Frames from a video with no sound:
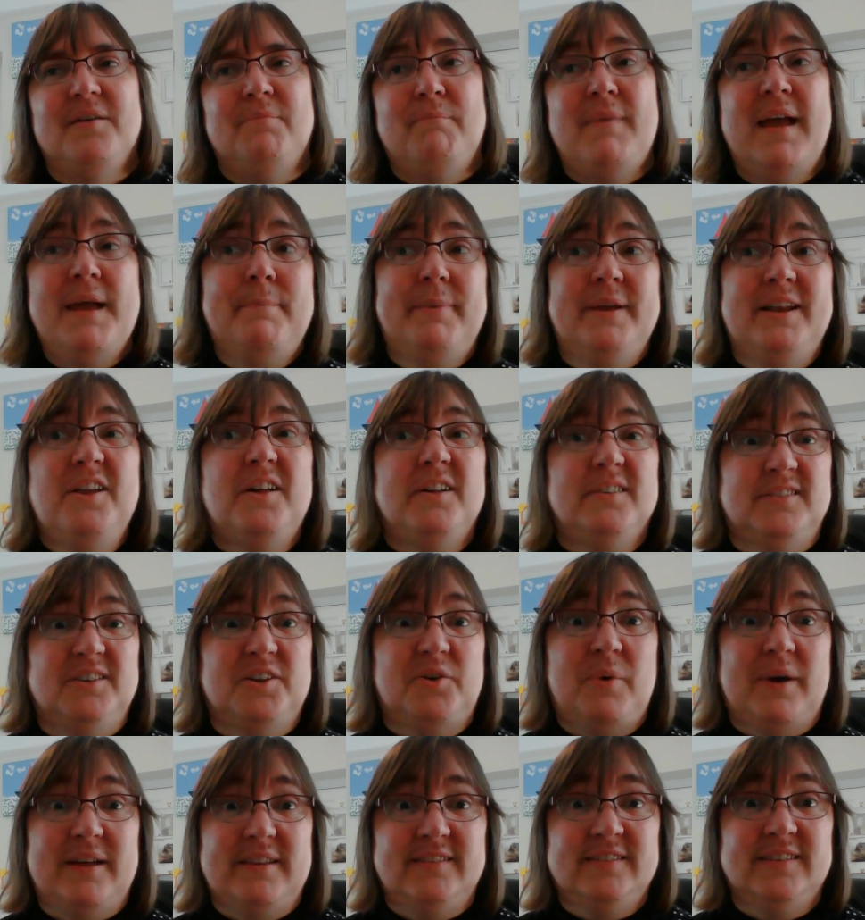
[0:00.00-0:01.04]
Maybe lots of
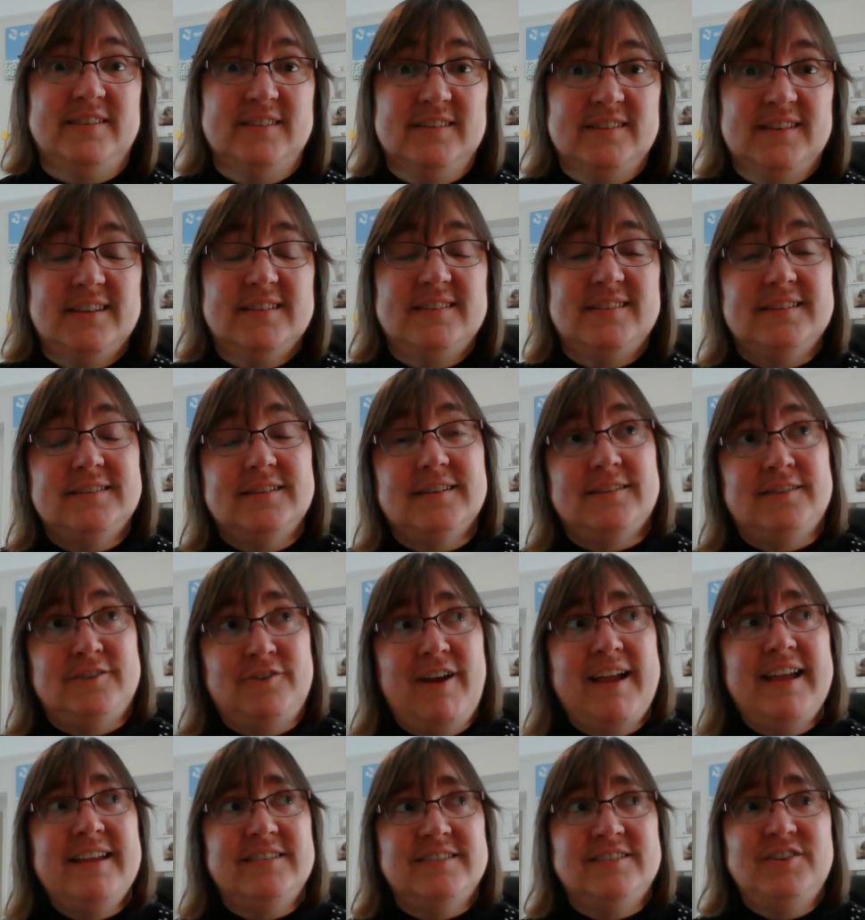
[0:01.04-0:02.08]
questions, because it's a
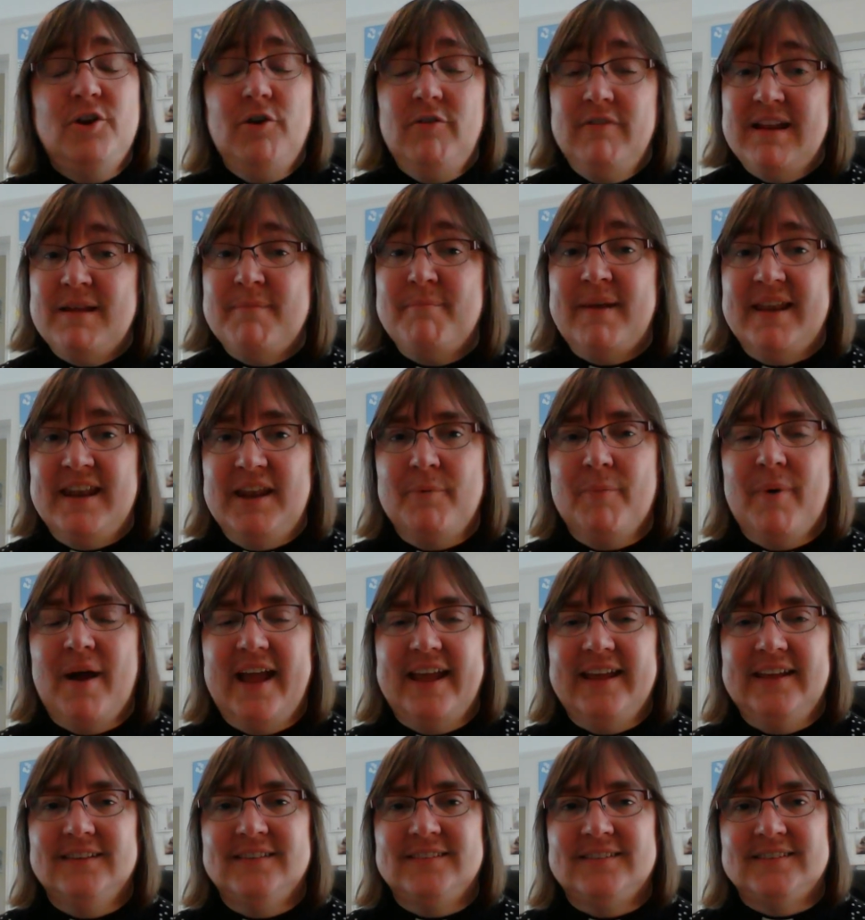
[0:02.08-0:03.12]
strange story in many
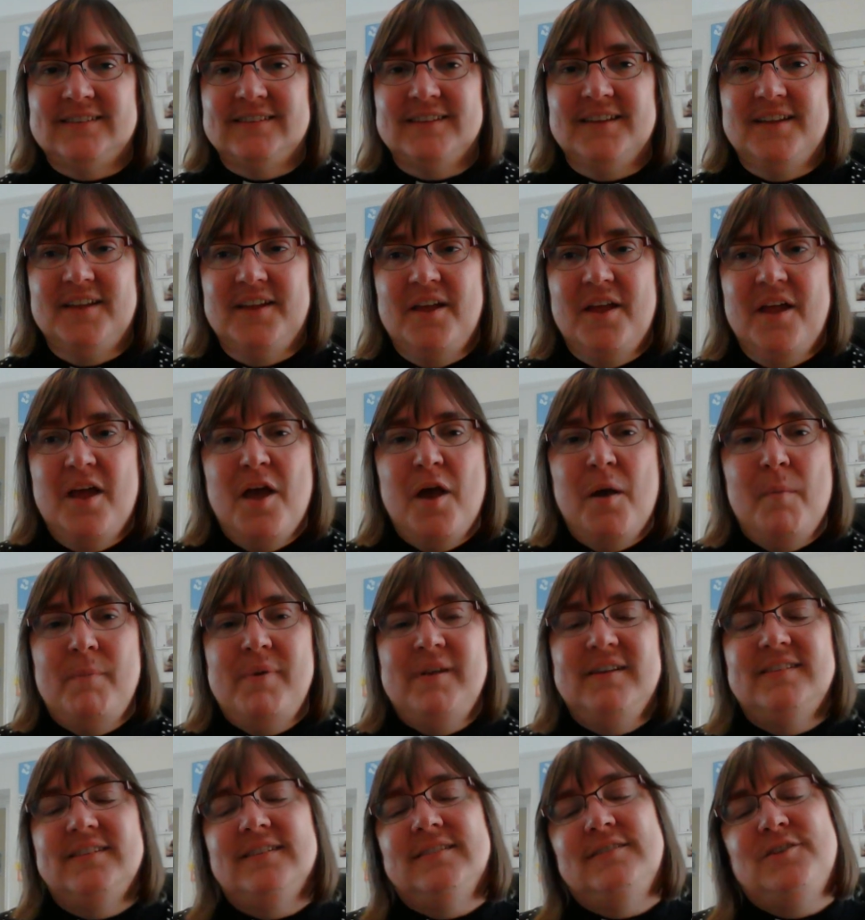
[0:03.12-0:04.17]
ways.
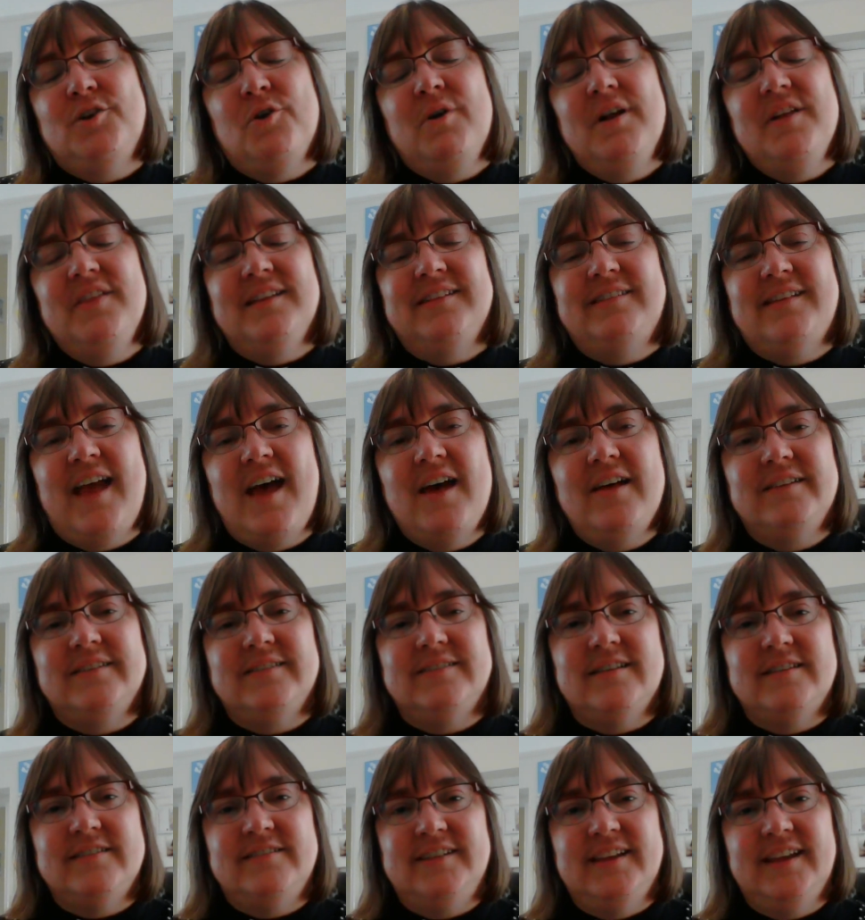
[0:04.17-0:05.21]
But it's a story that tells
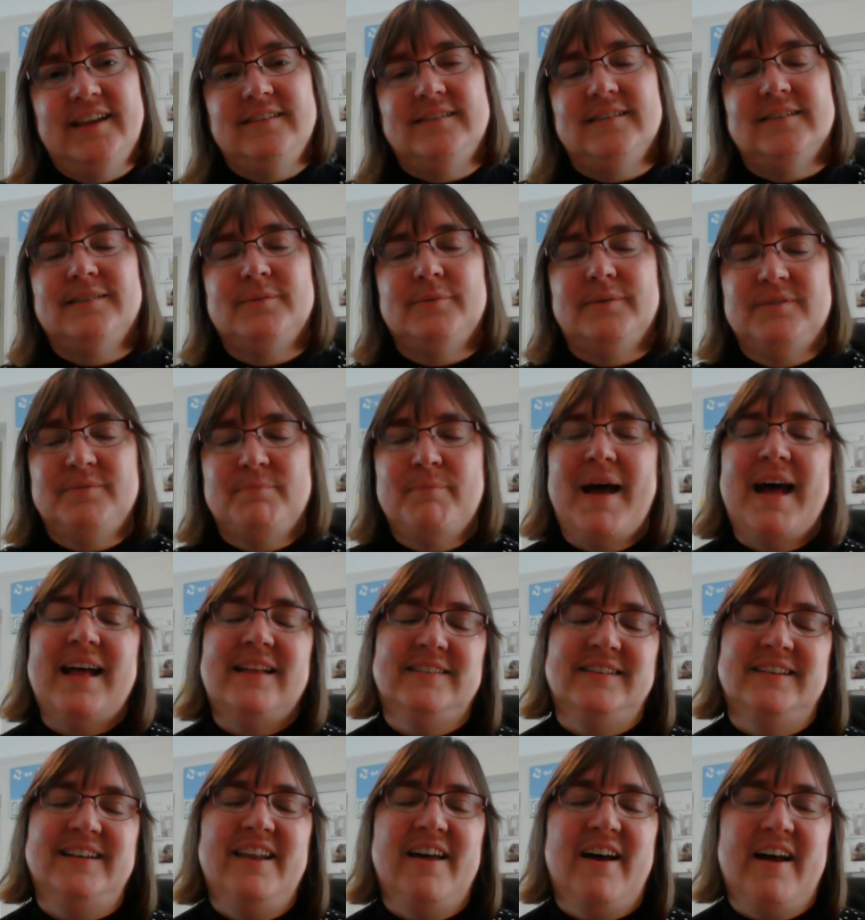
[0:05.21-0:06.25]
that Jesus was back
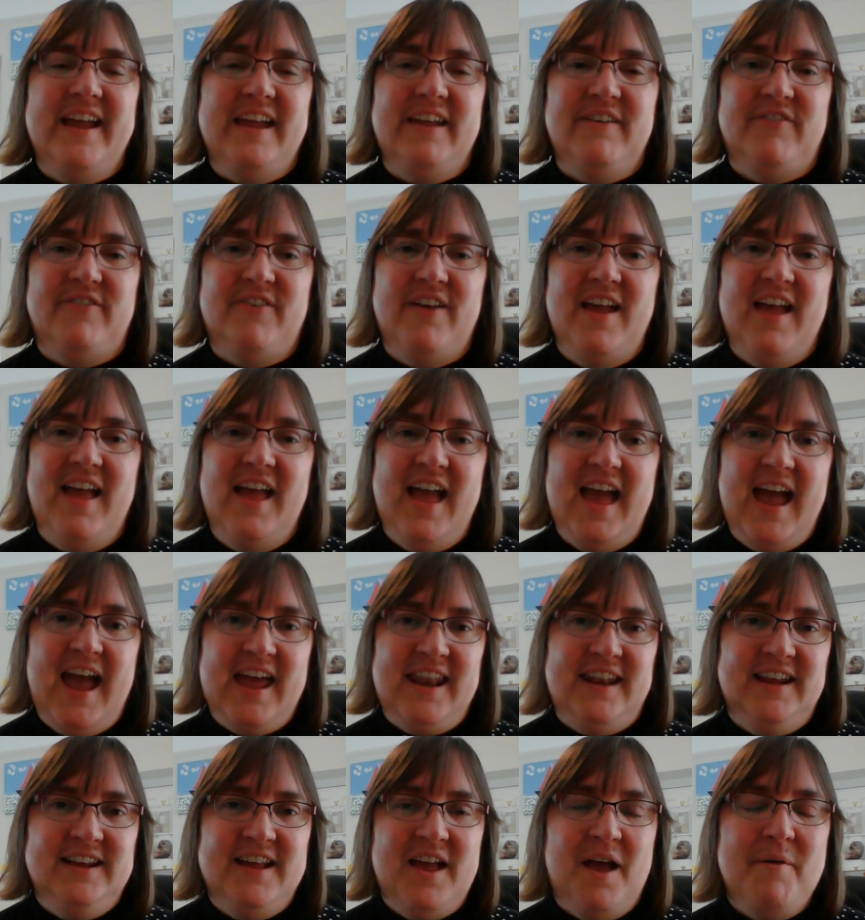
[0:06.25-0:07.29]
to life
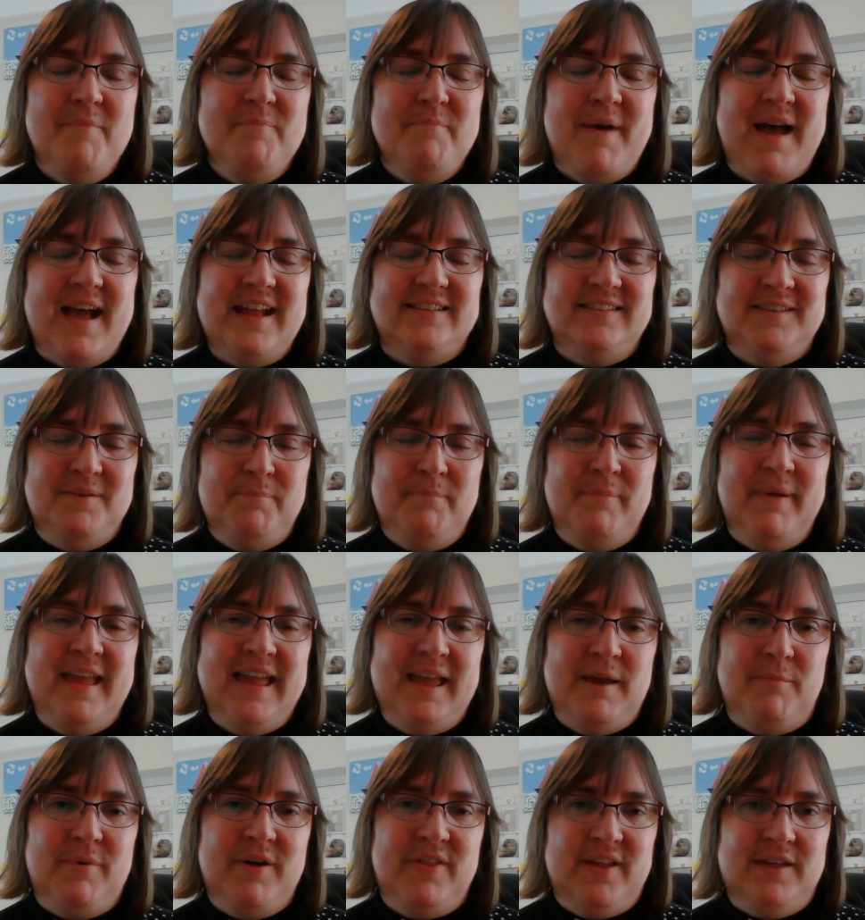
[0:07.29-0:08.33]
and had come back to
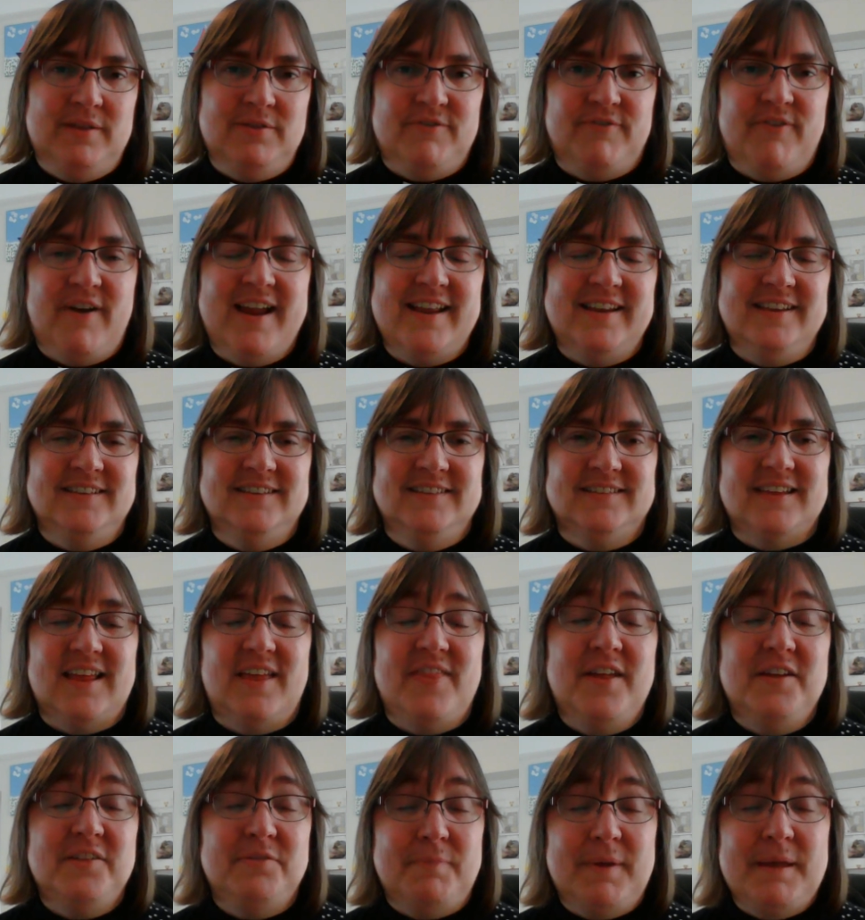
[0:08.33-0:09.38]
be with his friends
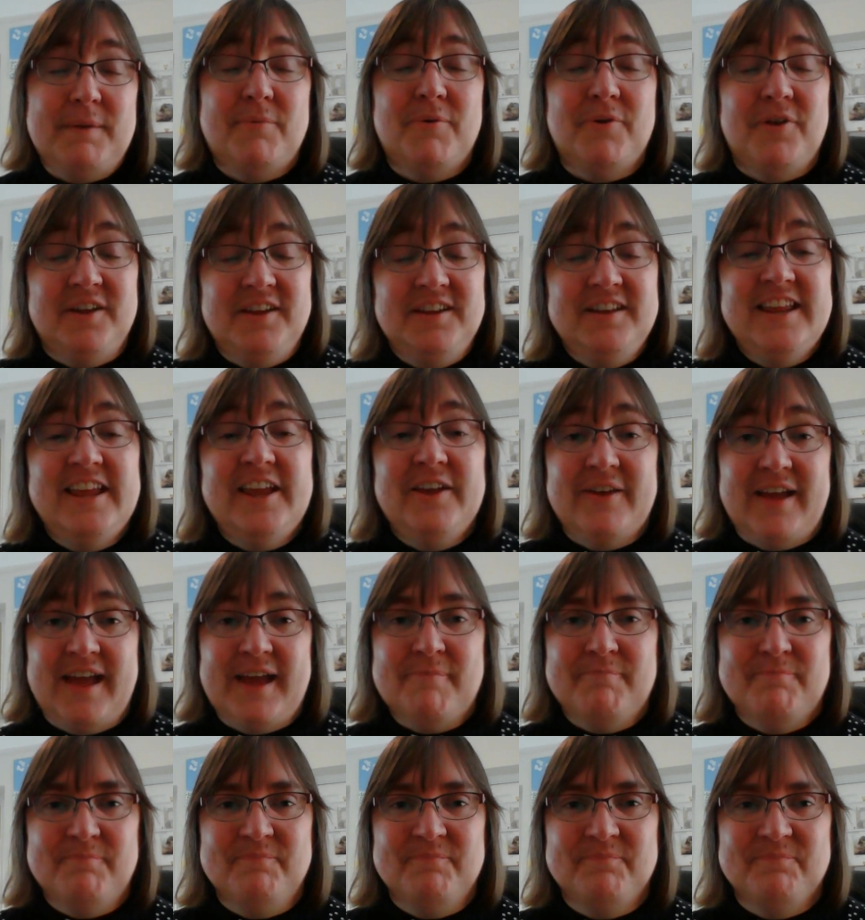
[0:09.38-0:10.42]
and those people who knew
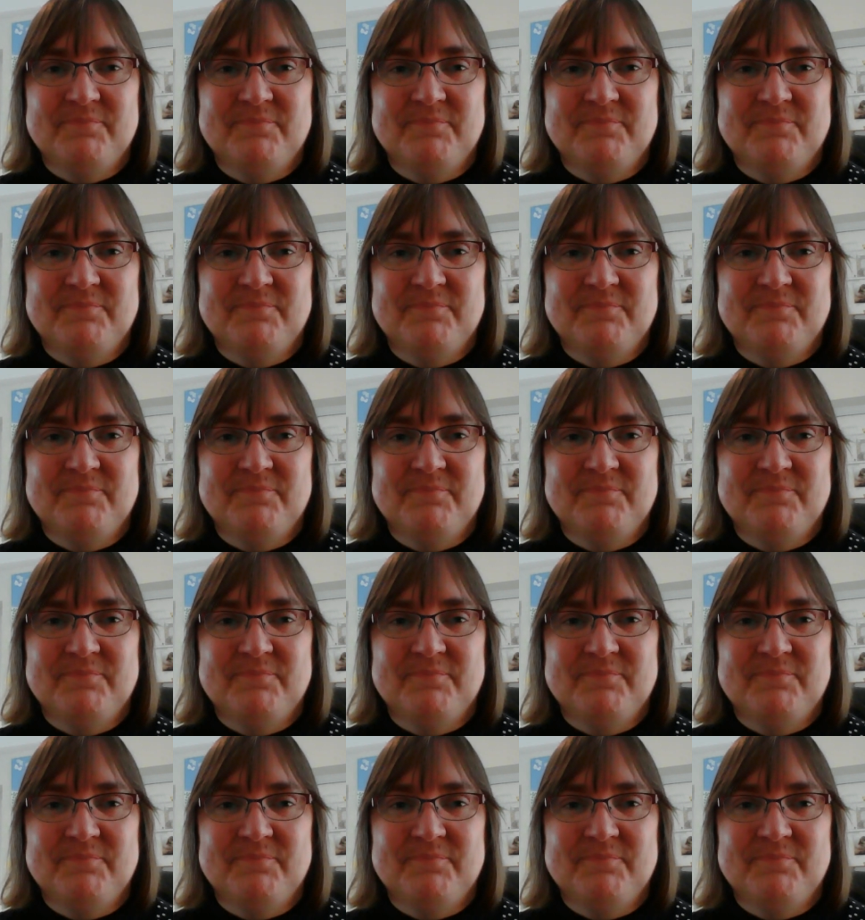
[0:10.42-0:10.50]
him.